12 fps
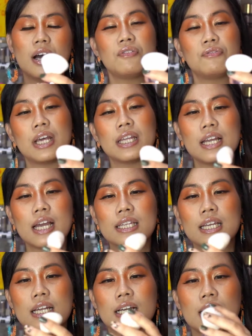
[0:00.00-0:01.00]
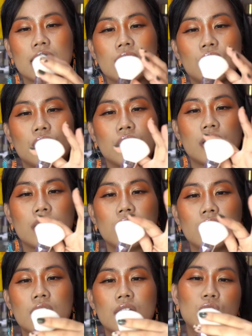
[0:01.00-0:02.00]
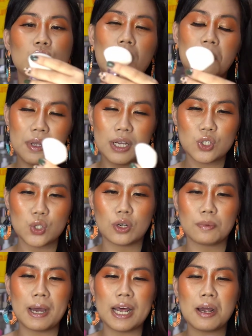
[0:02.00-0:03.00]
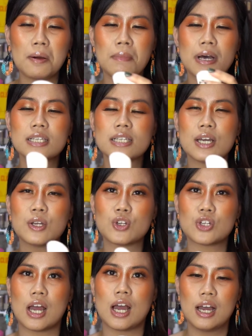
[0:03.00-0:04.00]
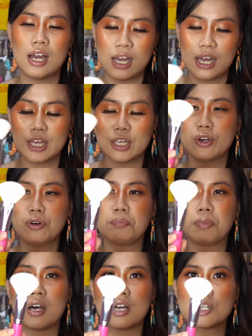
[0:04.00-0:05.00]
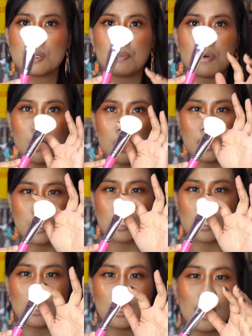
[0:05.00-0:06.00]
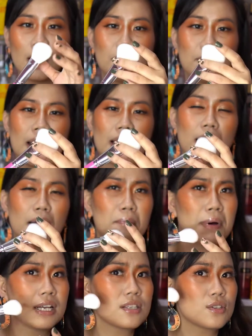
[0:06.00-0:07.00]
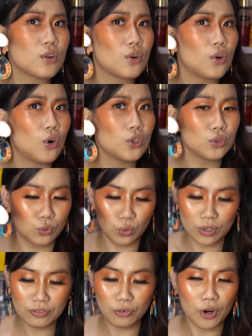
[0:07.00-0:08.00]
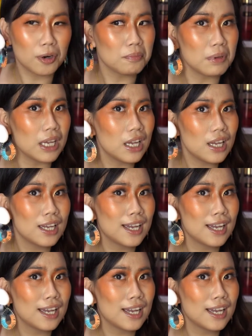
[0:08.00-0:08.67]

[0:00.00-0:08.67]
flat niya talaga. Okay. So I'm not sure, parang mas ano siya, yung blush brush, parang mas contour for me.